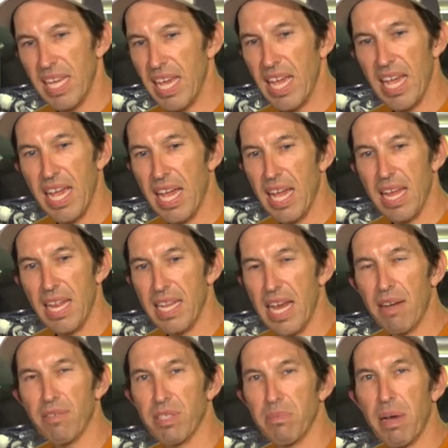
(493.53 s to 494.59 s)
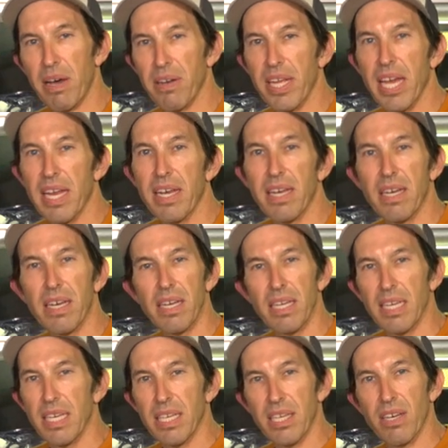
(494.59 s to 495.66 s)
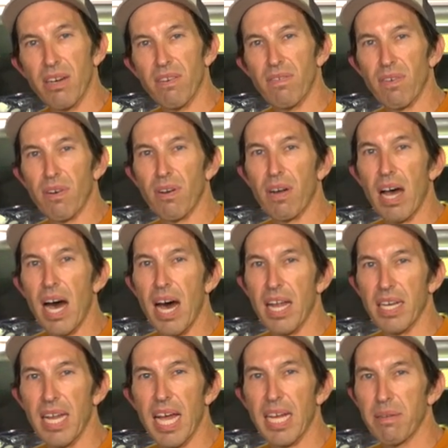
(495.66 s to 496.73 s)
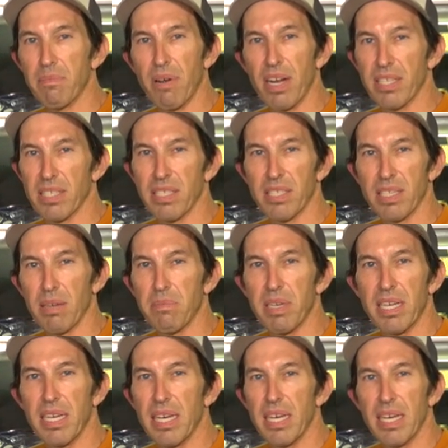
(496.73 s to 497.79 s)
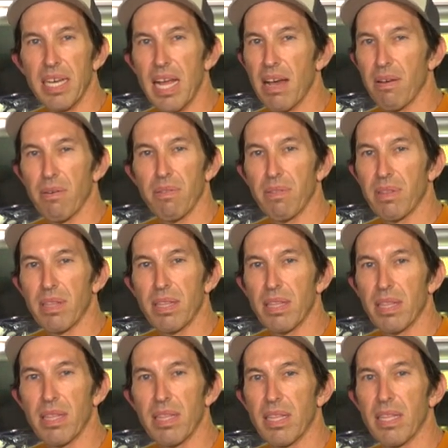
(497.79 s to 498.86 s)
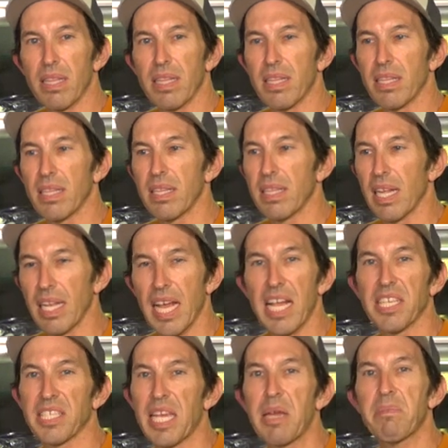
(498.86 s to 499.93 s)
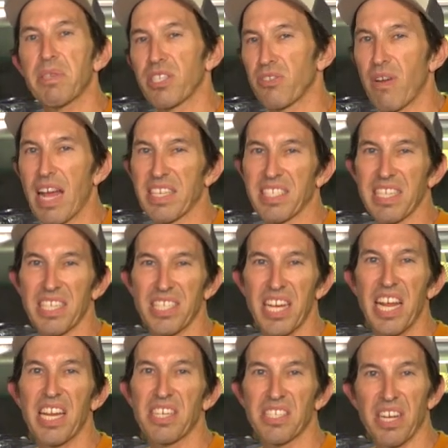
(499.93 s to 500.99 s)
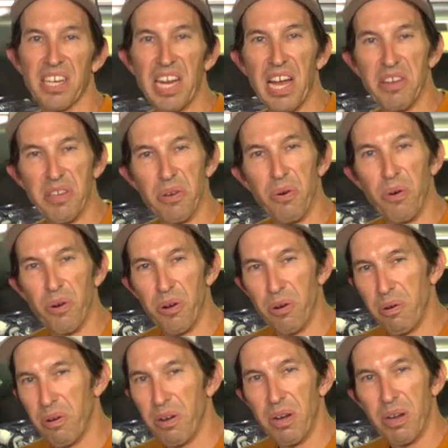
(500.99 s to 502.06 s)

and that was about it, you know, for online presence. I mean, now the landscape has drastically changed on how you order